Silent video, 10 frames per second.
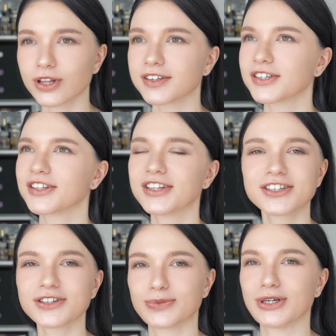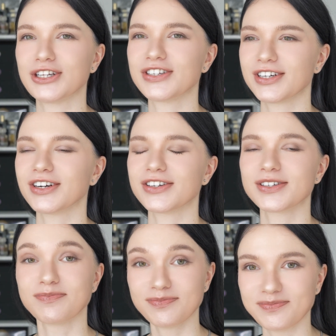this is when it
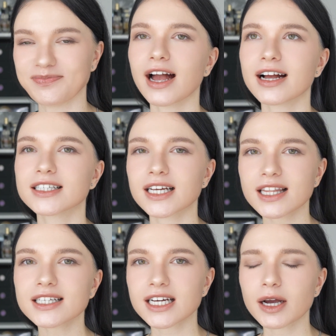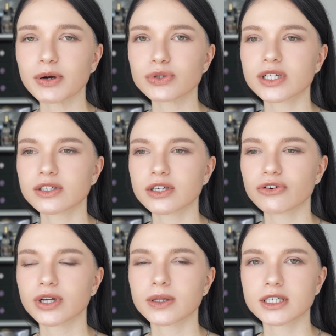starts. And at that time I was
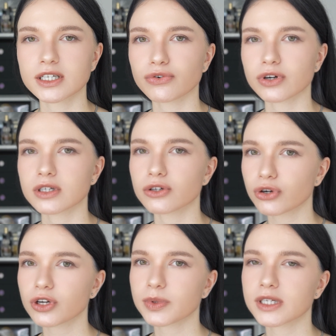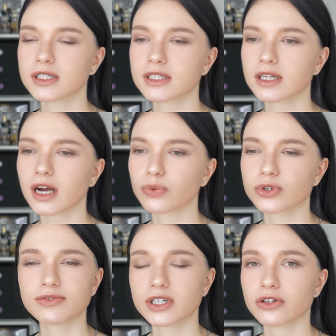considering like different treatments. I
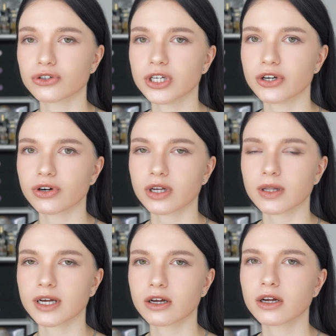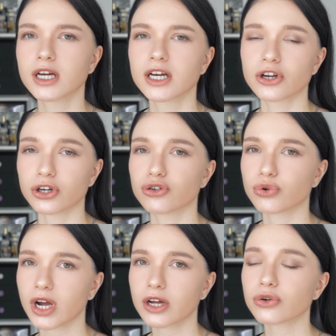was even considering like
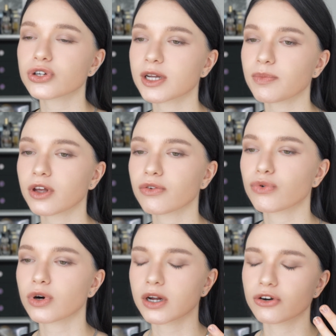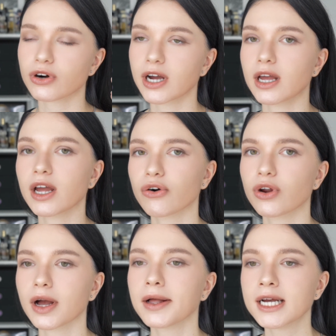Rejuran or something for under eye
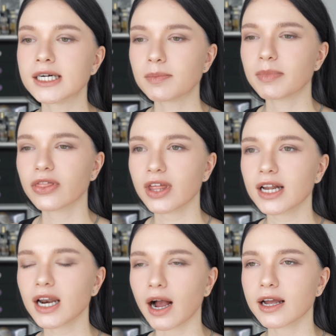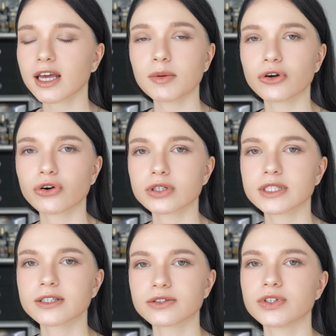area. But then I came across
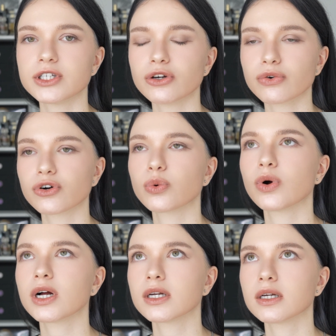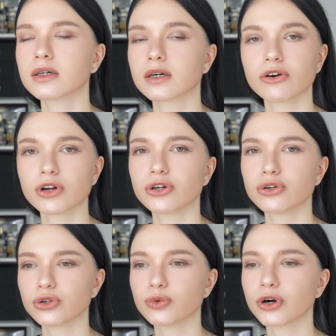this video from one Korean
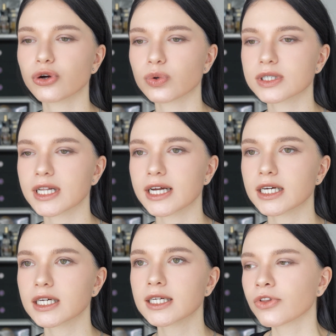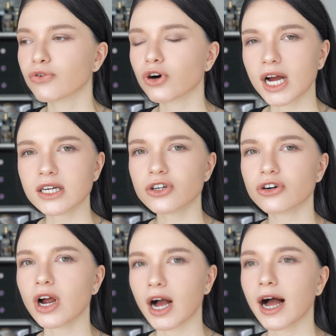YouTuber who was like, for
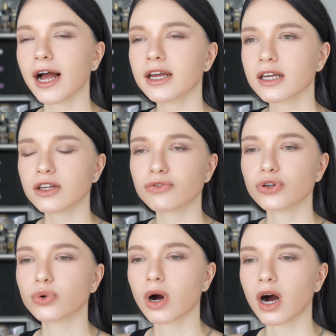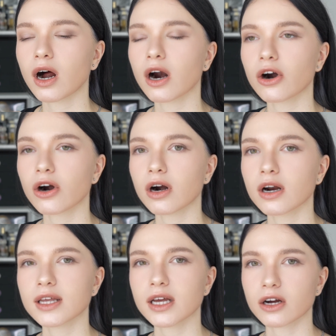under eye, if you
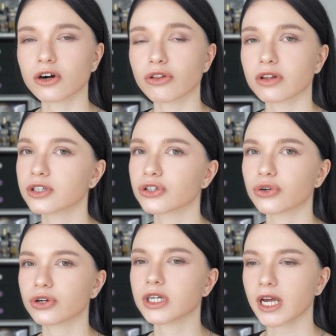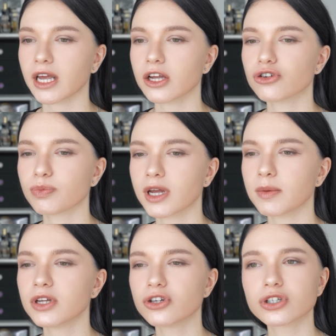are younger than a certain age,
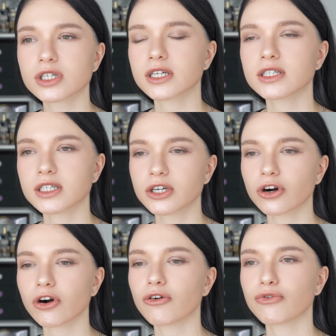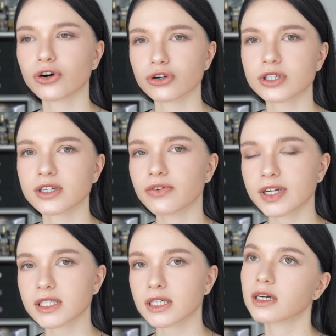maybe just consider first
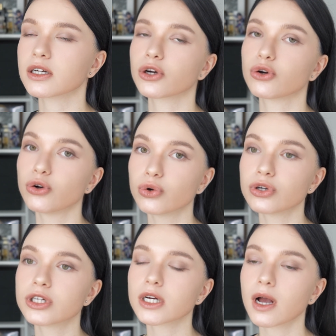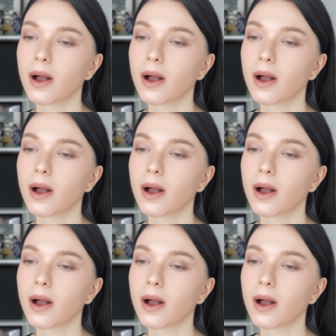investing in a good